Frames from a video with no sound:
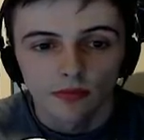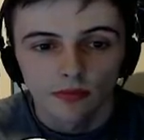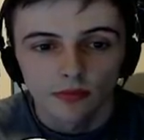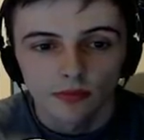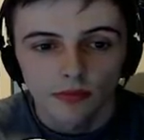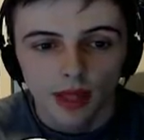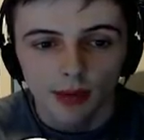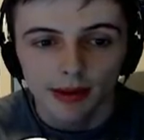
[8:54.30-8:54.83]

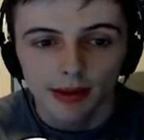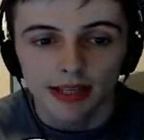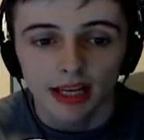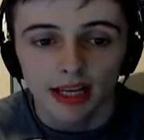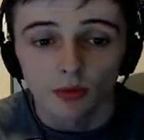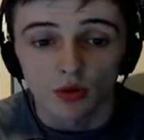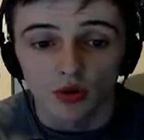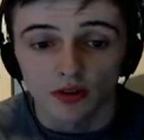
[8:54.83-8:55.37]
They're basically
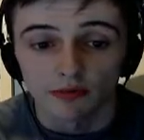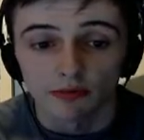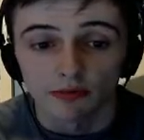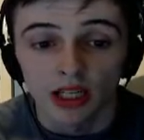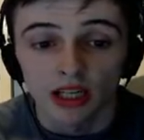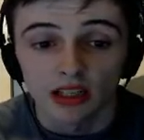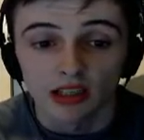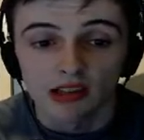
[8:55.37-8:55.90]
walls of
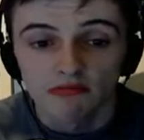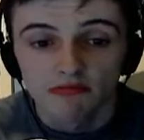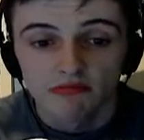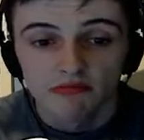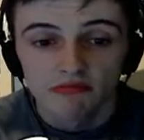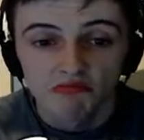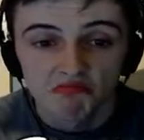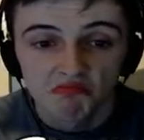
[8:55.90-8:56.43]
murder.
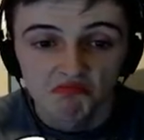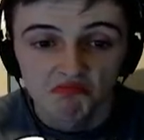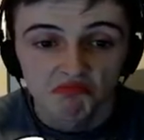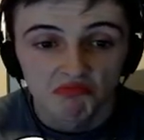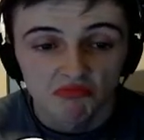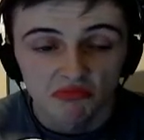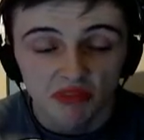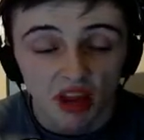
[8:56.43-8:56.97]

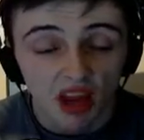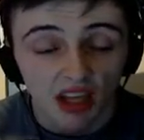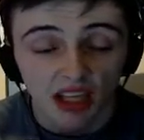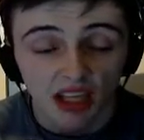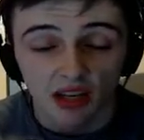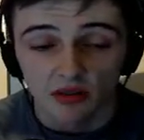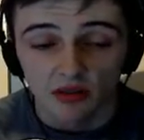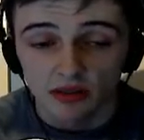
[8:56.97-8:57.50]
I
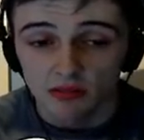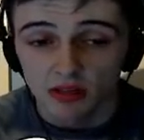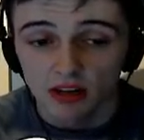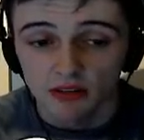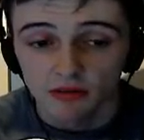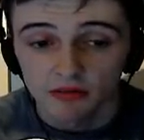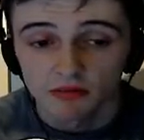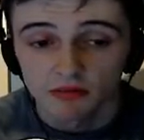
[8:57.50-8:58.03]
killed some
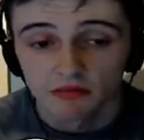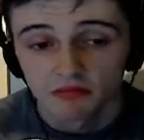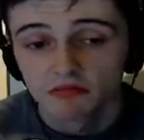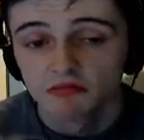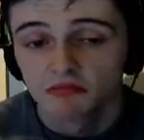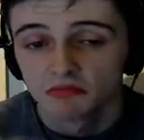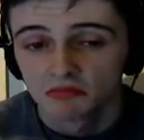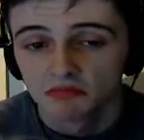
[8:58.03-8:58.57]
stuff.
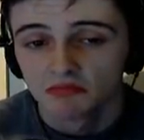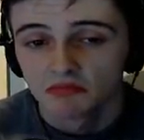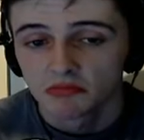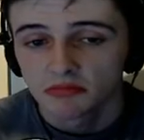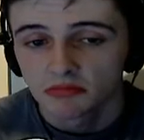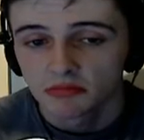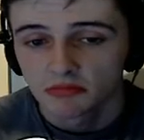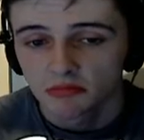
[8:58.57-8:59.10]

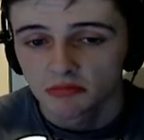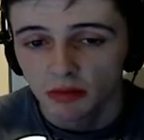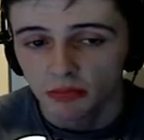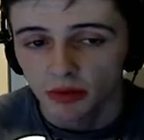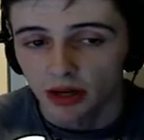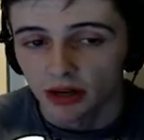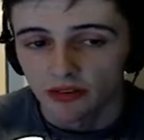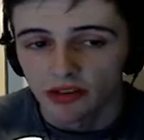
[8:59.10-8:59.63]
I'm
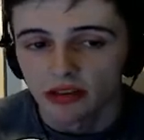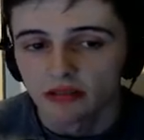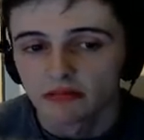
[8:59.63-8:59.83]
proud of it.